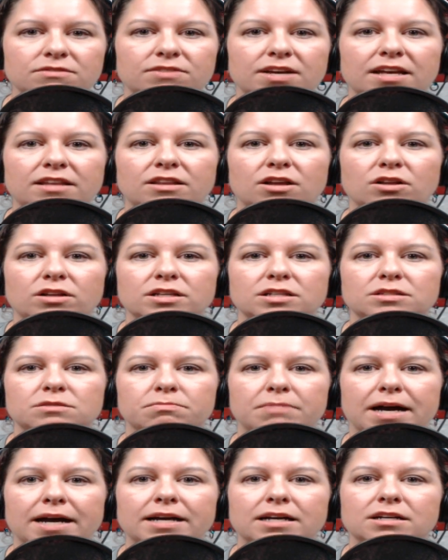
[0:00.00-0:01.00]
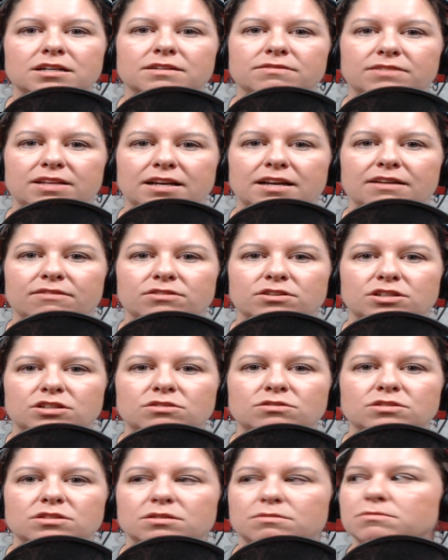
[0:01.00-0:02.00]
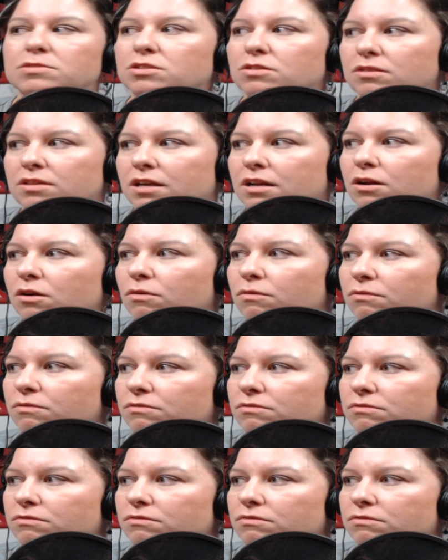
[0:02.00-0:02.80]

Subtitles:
and they'll expire if they never use them, so they don't